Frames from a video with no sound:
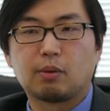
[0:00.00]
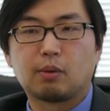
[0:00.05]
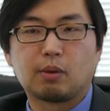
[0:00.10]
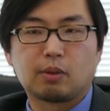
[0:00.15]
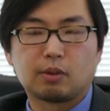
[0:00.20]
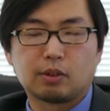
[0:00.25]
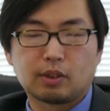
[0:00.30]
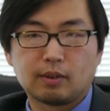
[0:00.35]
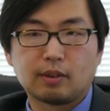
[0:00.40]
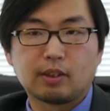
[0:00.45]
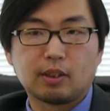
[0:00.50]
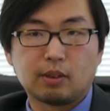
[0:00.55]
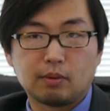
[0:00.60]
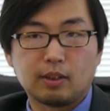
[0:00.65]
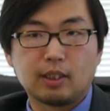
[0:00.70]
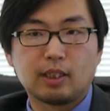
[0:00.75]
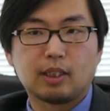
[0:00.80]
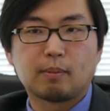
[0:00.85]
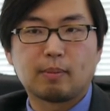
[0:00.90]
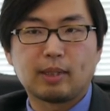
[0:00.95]
or something
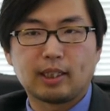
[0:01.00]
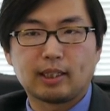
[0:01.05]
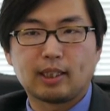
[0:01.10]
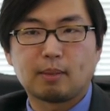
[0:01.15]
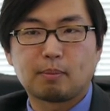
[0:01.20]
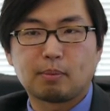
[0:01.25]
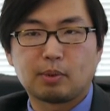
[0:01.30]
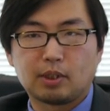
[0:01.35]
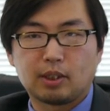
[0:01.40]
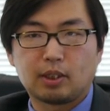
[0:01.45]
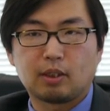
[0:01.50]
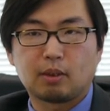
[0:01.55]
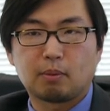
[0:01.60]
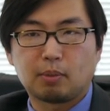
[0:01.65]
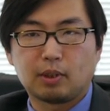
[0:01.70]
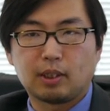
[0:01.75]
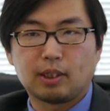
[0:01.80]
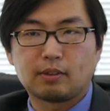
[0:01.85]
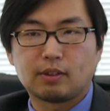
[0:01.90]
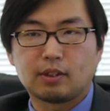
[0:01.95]
unique about that particular
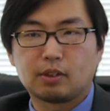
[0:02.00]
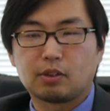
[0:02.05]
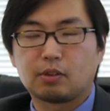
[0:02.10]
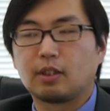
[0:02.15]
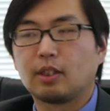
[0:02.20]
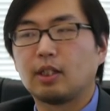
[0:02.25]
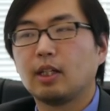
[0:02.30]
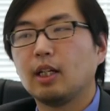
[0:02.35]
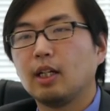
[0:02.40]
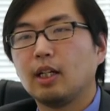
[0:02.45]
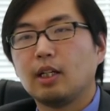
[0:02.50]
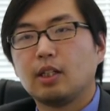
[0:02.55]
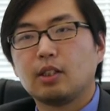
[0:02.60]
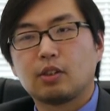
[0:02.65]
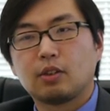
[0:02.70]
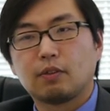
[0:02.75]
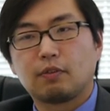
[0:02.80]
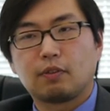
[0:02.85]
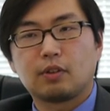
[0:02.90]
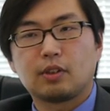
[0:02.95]
plaintiff's history.
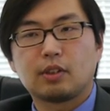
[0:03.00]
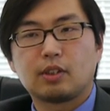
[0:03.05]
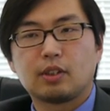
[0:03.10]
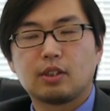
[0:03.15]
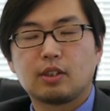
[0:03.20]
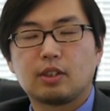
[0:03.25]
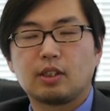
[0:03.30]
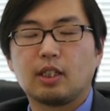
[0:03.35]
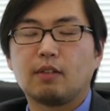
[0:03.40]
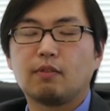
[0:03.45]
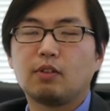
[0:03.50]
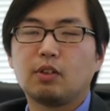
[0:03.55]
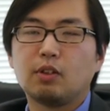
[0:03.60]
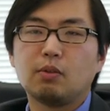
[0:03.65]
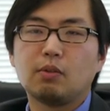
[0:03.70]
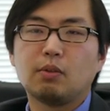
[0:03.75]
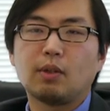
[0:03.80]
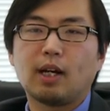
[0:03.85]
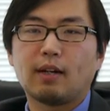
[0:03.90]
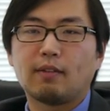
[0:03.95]
So for instance, if
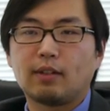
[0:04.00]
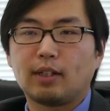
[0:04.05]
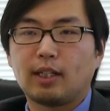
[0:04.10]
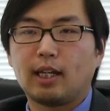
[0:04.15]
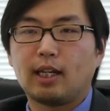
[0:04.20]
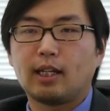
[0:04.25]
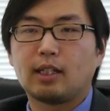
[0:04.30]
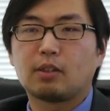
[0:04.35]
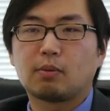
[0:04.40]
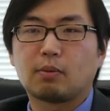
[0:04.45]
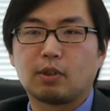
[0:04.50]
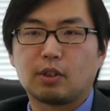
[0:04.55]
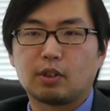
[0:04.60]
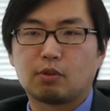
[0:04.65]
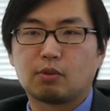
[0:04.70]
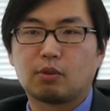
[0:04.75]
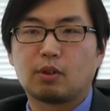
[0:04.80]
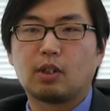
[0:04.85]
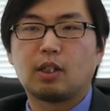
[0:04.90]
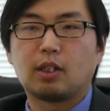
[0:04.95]
you have a case where the
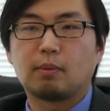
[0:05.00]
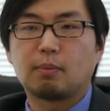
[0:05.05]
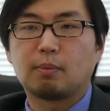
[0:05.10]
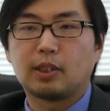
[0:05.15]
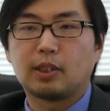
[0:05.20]
drug